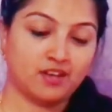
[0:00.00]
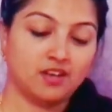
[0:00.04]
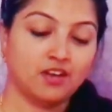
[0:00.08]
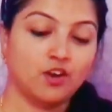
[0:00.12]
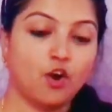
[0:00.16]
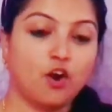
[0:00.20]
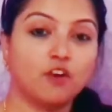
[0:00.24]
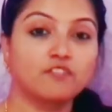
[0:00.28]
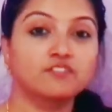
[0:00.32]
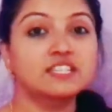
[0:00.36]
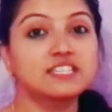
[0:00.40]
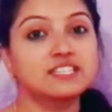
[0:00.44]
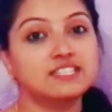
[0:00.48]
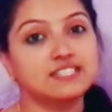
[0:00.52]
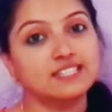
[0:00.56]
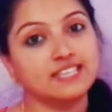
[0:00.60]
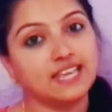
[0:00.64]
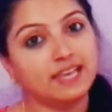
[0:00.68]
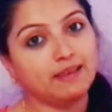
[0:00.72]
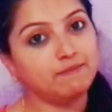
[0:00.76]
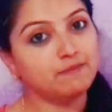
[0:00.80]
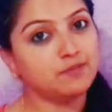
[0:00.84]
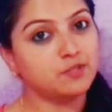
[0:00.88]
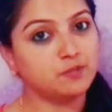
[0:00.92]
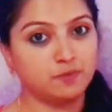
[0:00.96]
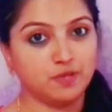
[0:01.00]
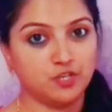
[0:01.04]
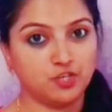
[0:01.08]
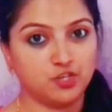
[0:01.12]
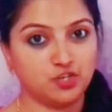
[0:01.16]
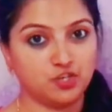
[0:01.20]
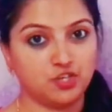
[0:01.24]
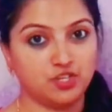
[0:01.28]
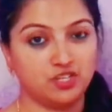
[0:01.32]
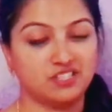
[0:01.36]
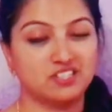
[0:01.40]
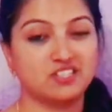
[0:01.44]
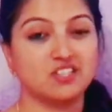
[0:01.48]
of the same
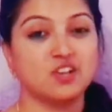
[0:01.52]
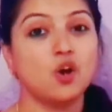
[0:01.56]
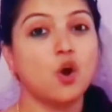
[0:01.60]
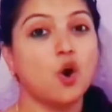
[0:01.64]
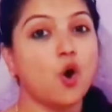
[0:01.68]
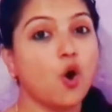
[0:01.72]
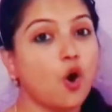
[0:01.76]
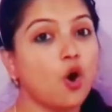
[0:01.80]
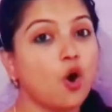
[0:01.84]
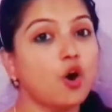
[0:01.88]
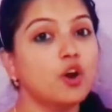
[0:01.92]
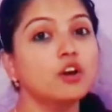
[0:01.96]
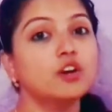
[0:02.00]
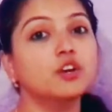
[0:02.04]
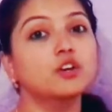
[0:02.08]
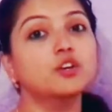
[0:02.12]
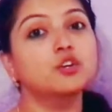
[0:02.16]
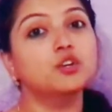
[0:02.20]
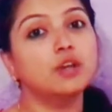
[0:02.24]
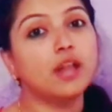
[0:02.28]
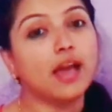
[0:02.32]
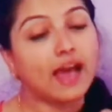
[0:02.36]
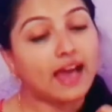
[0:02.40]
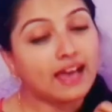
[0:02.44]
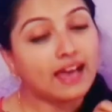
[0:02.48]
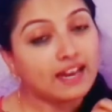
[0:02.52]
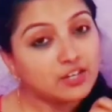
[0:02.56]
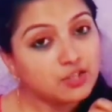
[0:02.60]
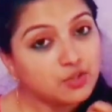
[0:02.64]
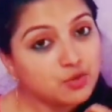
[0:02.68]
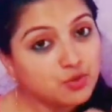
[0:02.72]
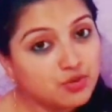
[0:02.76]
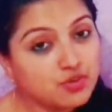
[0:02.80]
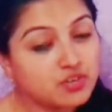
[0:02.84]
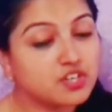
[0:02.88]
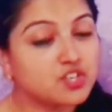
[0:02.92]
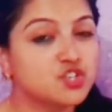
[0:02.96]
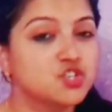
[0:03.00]
species or and
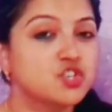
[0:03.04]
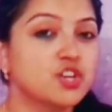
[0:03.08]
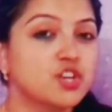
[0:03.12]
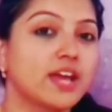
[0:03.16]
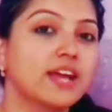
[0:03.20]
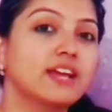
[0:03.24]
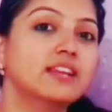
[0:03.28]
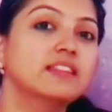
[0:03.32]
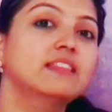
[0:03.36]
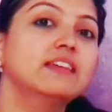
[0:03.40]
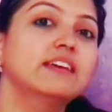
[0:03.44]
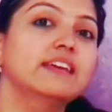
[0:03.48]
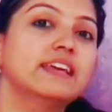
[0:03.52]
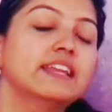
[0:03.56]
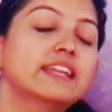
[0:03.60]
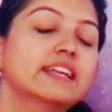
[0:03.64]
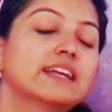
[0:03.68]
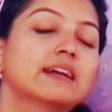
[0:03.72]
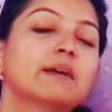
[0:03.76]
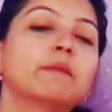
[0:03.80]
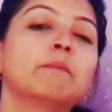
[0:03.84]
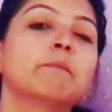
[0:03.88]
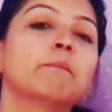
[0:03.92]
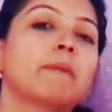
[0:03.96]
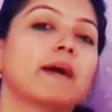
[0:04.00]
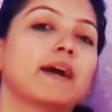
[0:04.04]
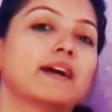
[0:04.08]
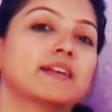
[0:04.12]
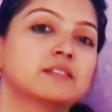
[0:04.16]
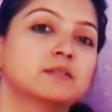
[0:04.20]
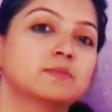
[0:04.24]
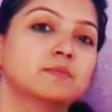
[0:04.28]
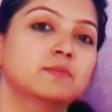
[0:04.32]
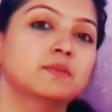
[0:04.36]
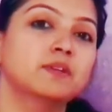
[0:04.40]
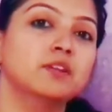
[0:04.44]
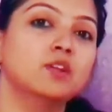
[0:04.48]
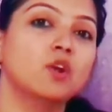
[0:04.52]
to reject the
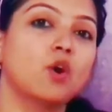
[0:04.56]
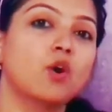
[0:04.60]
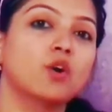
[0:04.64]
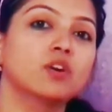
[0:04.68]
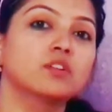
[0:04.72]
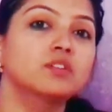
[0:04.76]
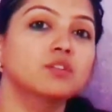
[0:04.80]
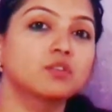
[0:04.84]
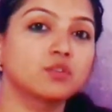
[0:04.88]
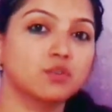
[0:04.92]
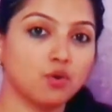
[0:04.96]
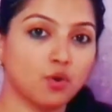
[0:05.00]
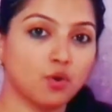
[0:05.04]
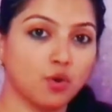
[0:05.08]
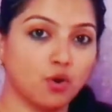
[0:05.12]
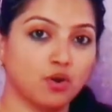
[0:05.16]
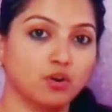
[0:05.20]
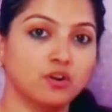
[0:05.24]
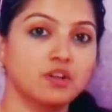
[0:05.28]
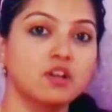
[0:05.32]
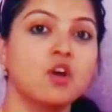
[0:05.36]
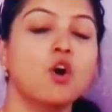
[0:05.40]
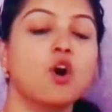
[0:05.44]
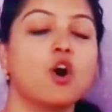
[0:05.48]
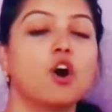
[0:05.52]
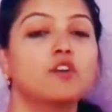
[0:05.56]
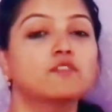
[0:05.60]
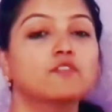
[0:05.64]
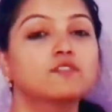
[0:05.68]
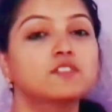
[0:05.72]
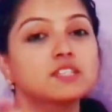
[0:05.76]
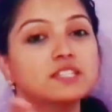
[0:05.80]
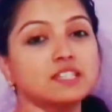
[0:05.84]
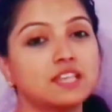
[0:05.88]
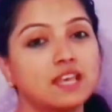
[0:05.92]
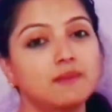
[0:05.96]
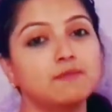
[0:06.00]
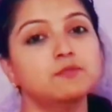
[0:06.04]
incompatible or the wrong of the
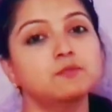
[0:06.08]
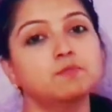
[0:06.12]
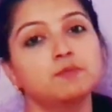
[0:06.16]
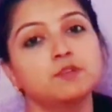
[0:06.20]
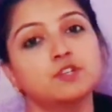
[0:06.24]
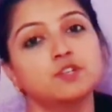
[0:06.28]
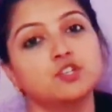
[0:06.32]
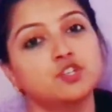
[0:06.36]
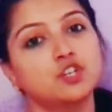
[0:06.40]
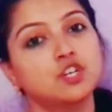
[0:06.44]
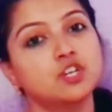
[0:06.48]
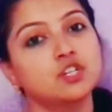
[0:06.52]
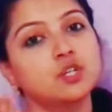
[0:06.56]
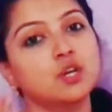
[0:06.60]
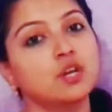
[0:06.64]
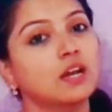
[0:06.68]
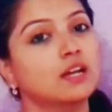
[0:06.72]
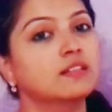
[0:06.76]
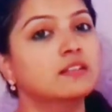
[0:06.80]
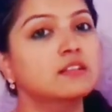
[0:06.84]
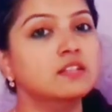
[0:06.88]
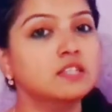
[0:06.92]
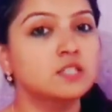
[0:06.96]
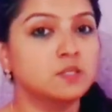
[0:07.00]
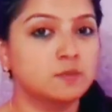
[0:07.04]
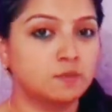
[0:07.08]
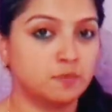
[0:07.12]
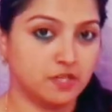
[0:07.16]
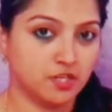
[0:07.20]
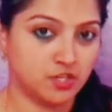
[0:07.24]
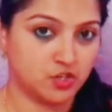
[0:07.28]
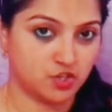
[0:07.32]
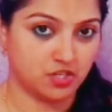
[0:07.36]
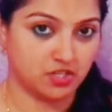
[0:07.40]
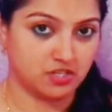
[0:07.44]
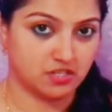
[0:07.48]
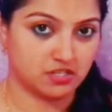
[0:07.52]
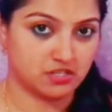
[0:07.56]
same species or other
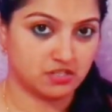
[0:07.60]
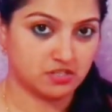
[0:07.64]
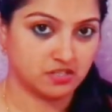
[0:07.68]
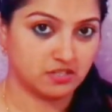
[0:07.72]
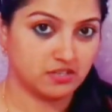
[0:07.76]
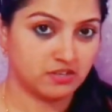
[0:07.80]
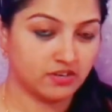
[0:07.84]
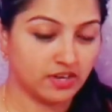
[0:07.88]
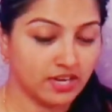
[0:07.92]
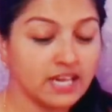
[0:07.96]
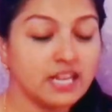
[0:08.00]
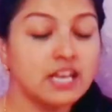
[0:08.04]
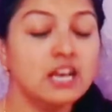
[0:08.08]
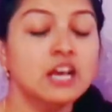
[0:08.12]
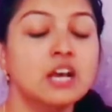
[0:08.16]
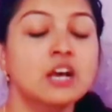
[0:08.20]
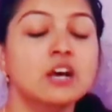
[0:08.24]
species, right?